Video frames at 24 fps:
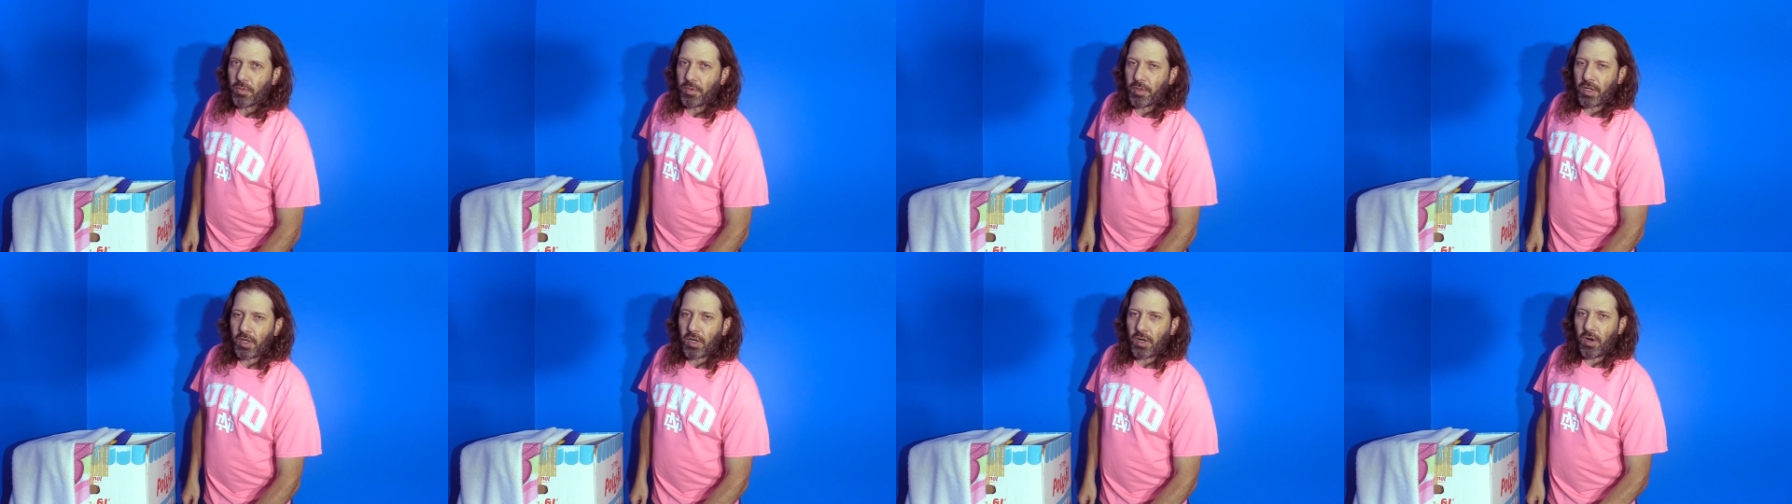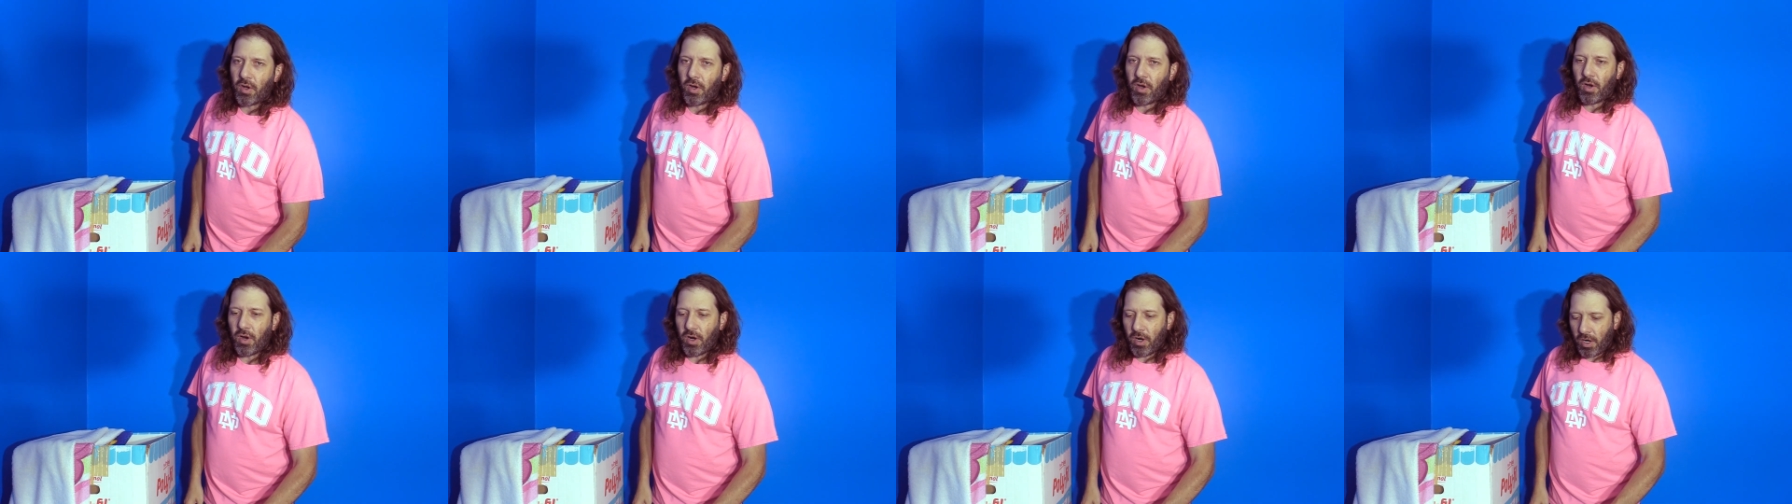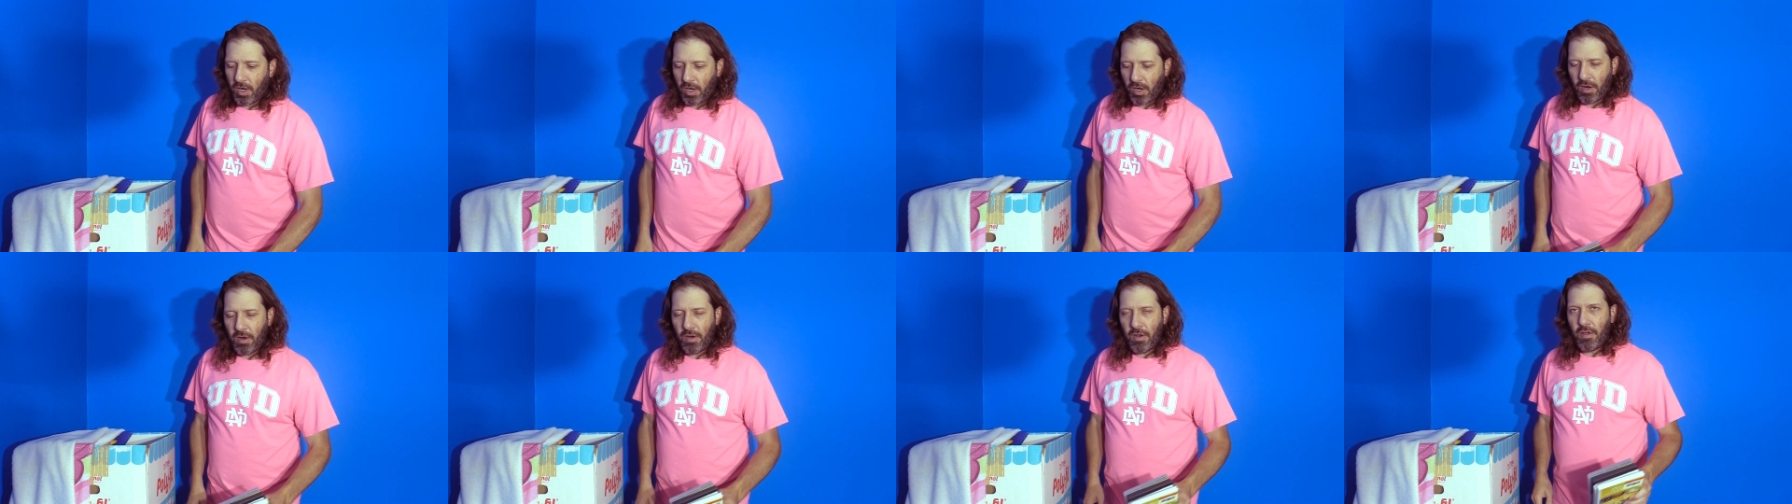There
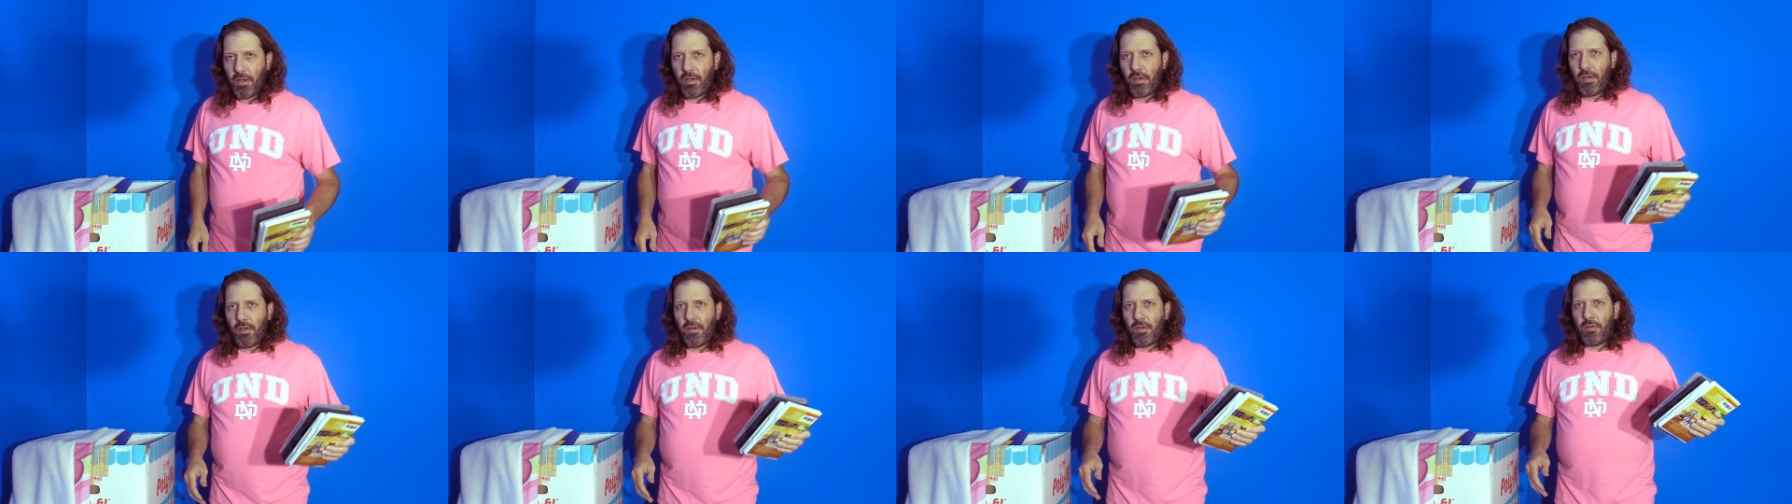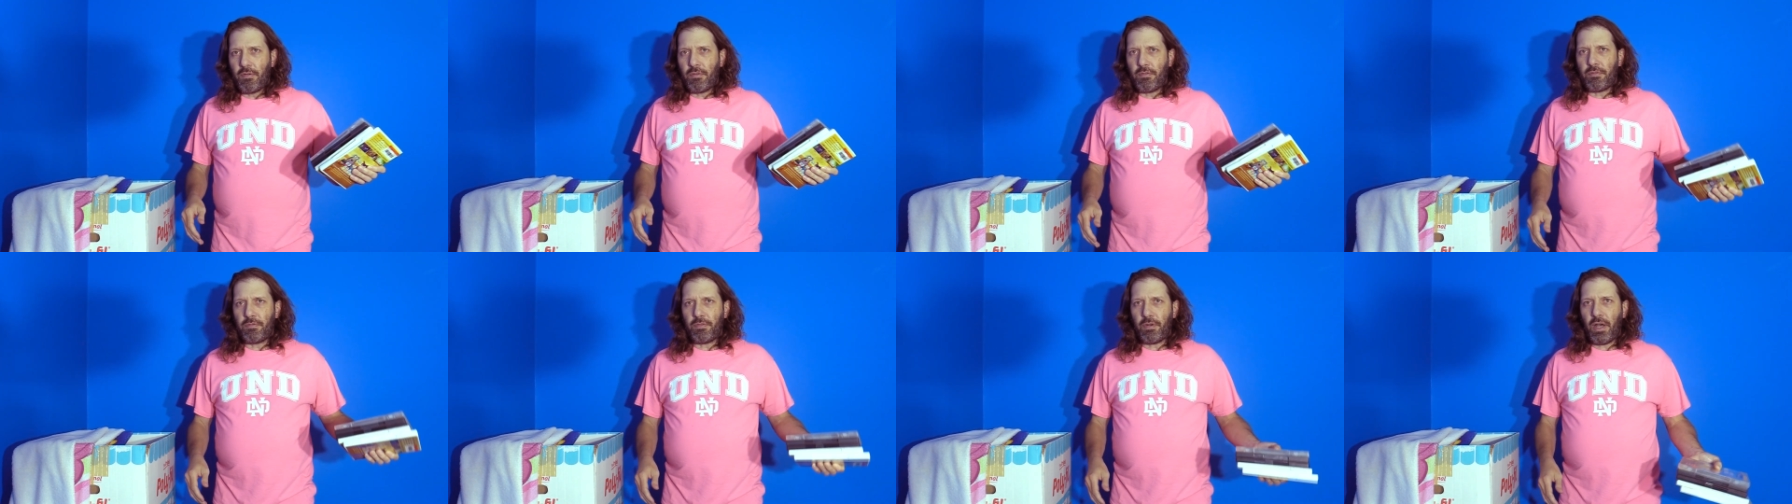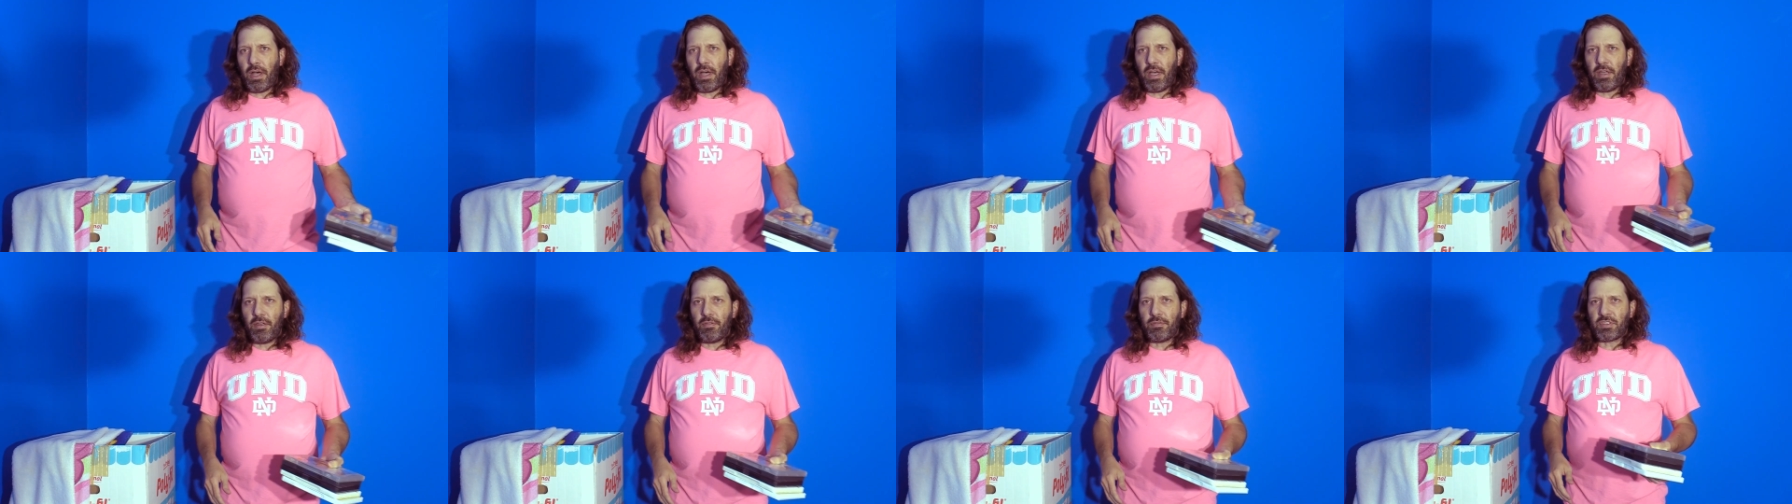are
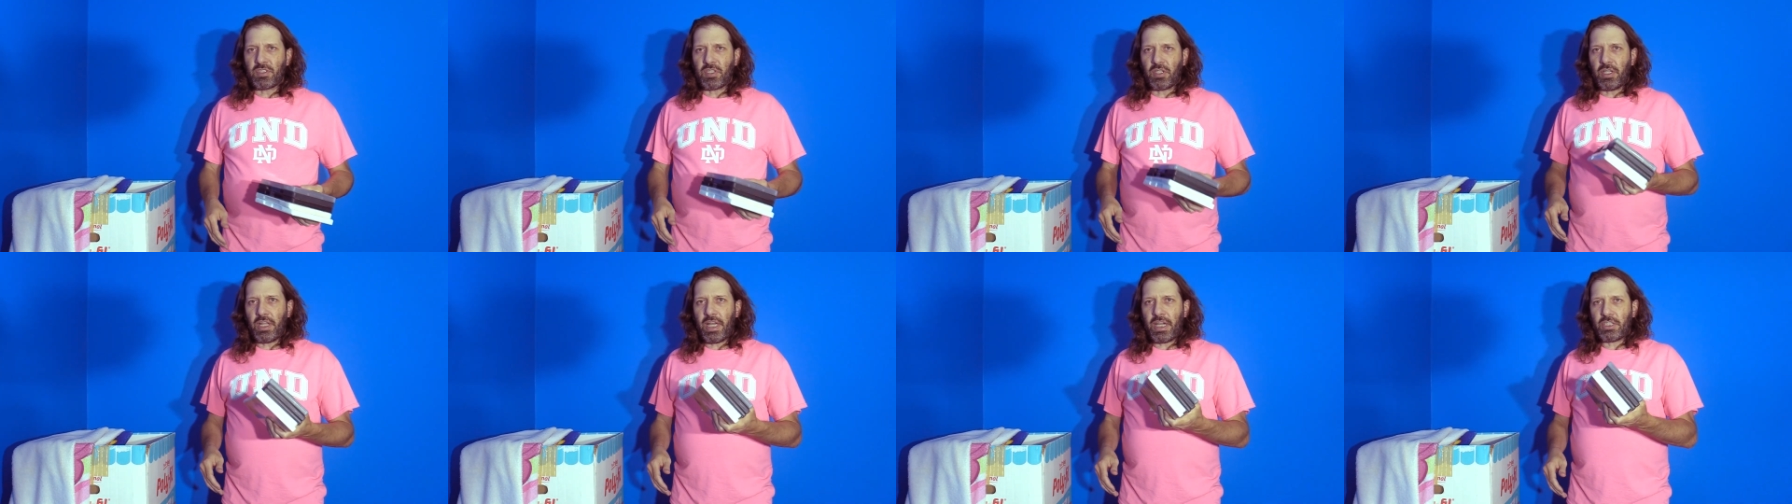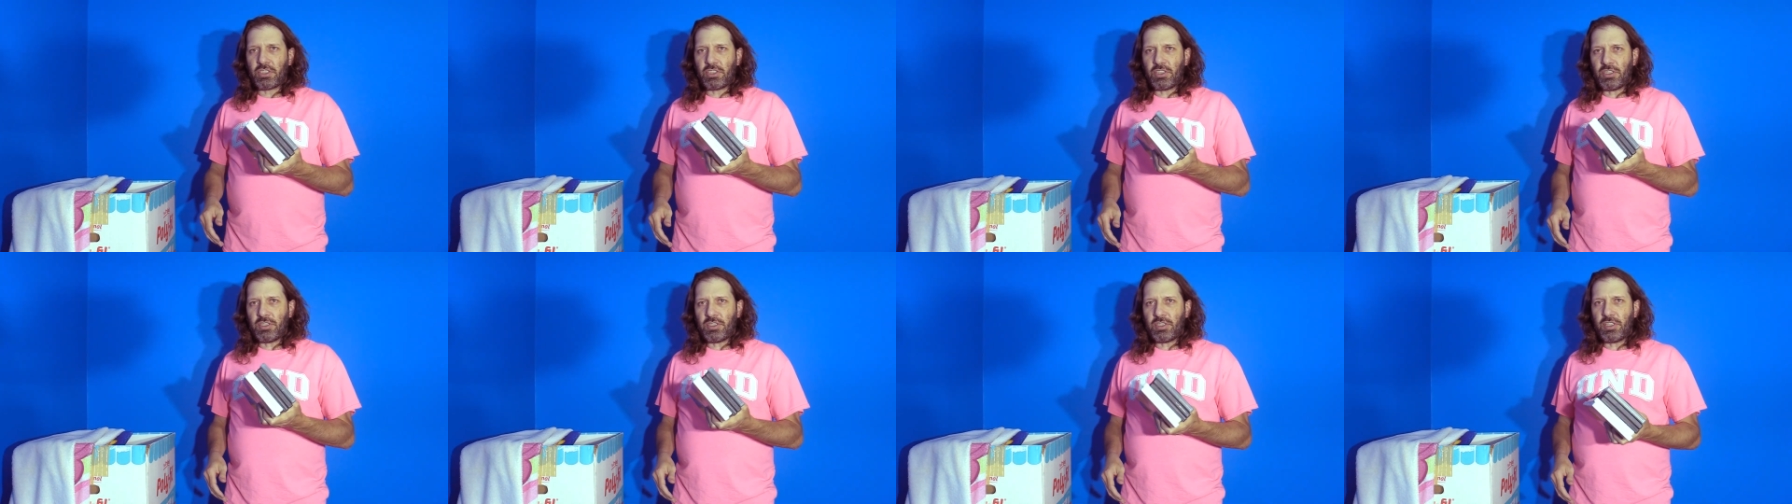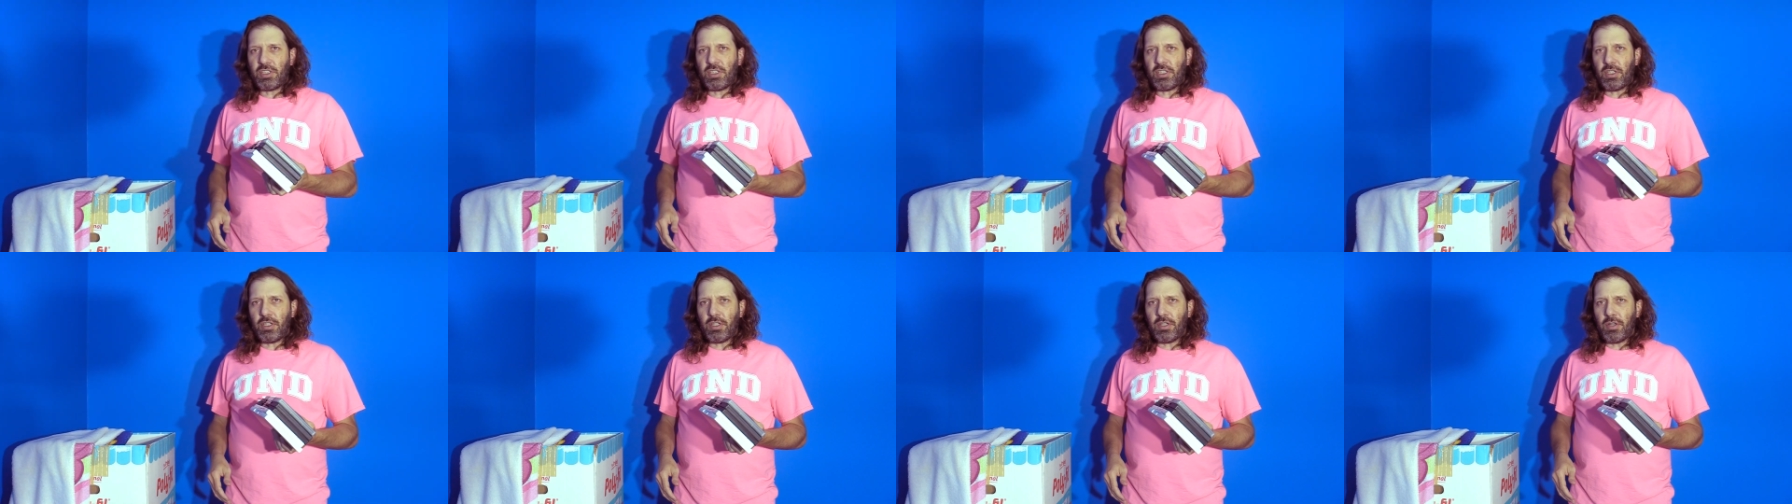five selections
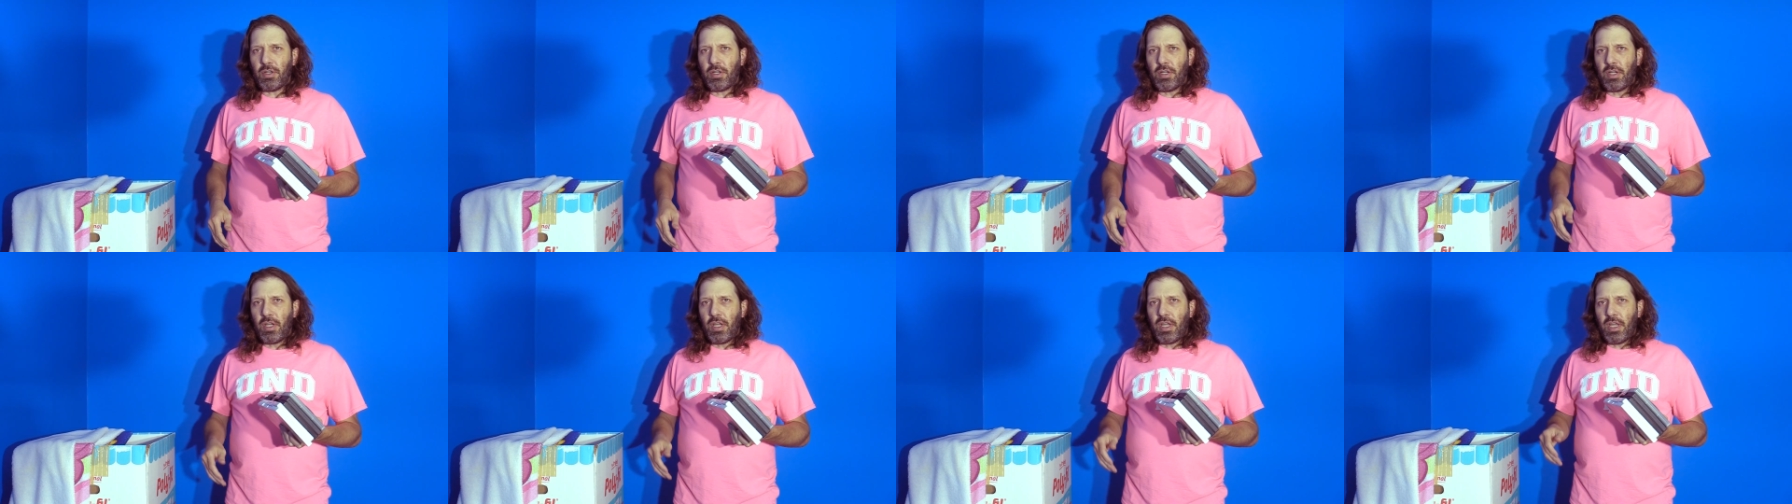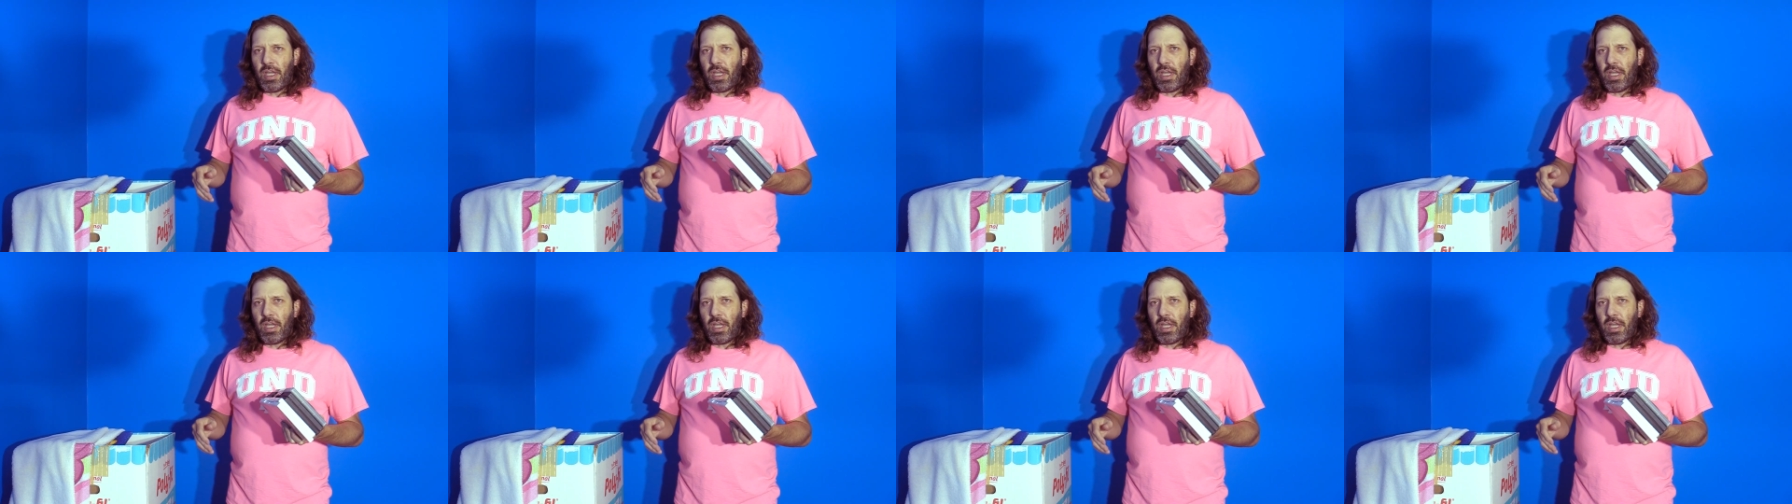here,